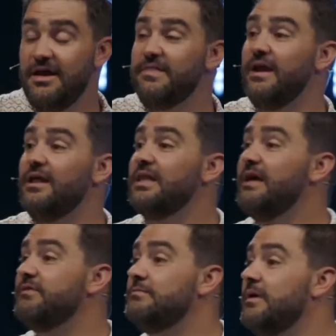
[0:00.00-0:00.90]
that
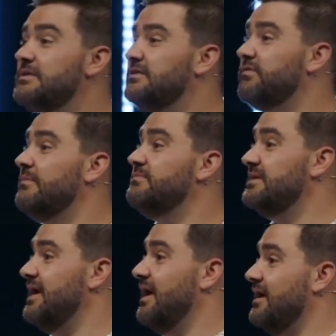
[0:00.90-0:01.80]
11 months from
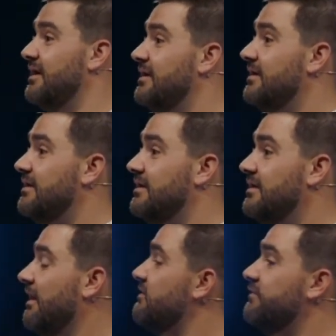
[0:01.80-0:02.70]
today,
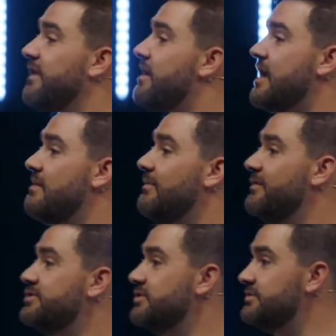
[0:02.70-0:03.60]
it's fair game on the
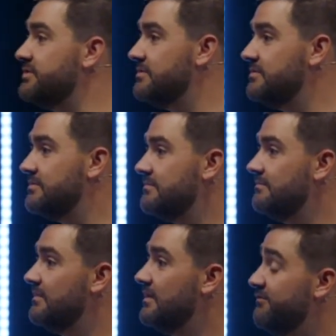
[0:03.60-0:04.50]
Jews.
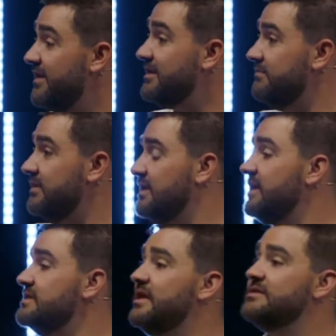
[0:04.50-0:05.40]
Effectively, the king
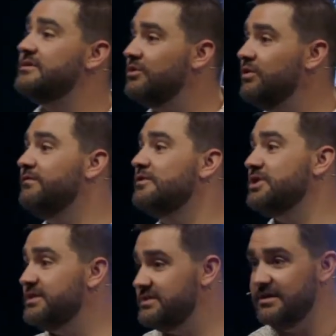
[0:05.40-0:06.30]
signs a decree for
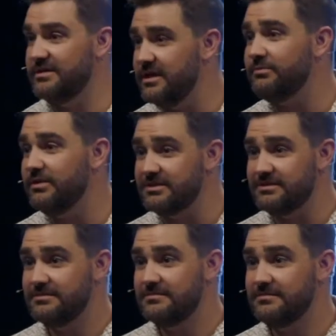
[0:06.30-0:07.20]
genocide to take place.
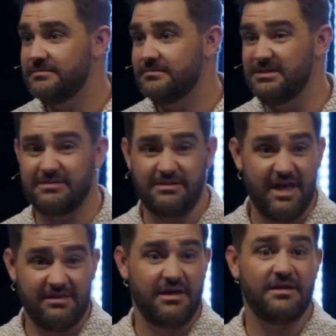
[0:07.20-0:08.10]
This is
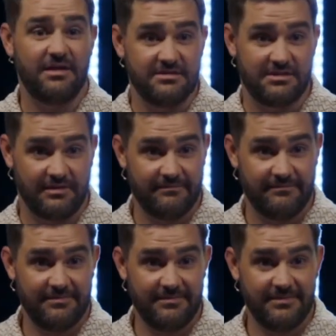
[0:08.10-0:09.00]
ethnic cleansing.
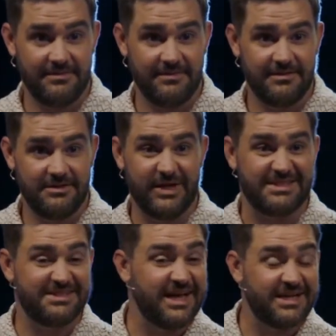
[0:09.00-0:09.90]
So you got
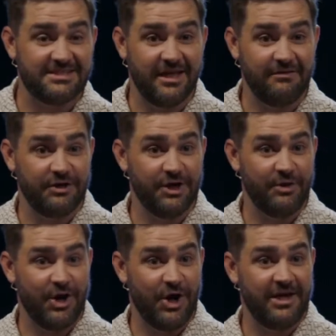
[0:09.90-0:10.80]
sex slavery going
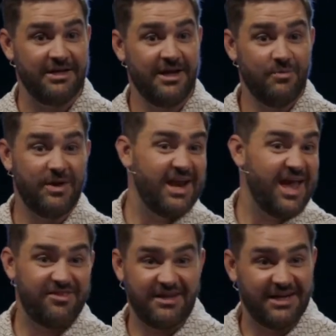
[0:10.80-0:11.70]
on. We got
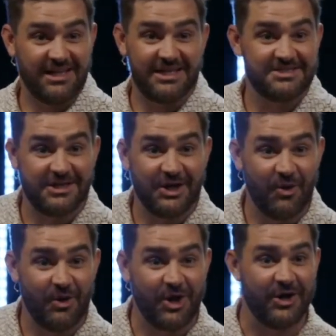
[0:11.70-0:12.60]
ethnic cleansing
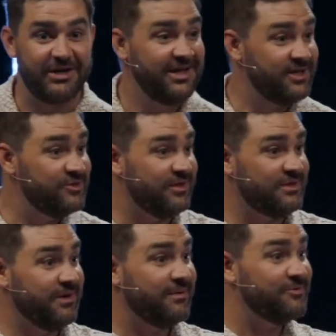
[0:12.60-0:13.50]
going on. You thought the
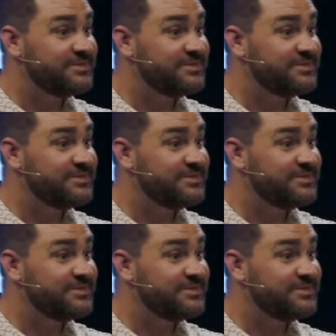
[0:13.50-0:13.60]
Bible was a